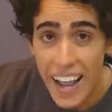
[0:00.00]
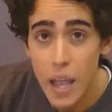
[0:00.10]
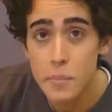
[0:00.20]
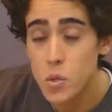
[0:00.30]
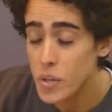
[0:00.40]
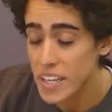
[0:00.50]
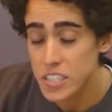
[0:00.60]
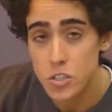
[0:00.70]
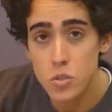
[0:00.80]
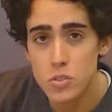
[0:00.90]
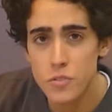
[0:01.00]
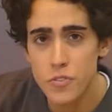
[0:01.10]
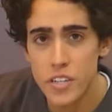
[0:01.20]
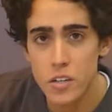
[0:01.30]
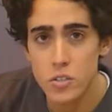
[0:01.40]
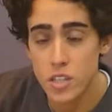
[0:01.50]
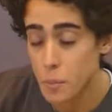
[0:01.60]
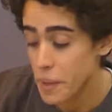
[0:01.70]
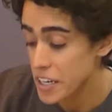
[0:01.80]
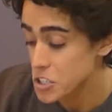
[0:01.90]
I am doing exclusive videos
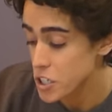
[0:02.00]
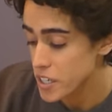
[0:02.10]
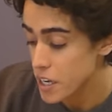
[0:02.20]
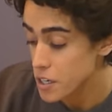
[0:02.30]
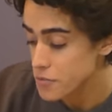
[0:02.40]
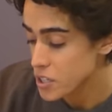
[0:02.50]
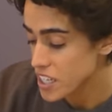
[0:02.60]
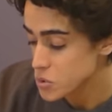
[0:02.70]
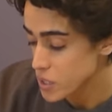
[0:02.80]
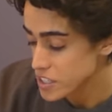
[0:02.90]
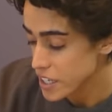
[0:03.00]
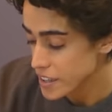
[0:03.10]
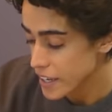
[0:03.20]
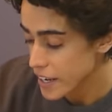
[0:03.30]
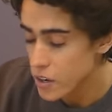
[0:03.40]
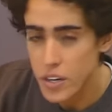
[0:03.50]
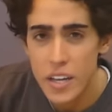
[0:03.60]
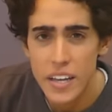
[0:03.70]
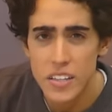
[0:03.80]
on Patreon now if you guys want to check that out.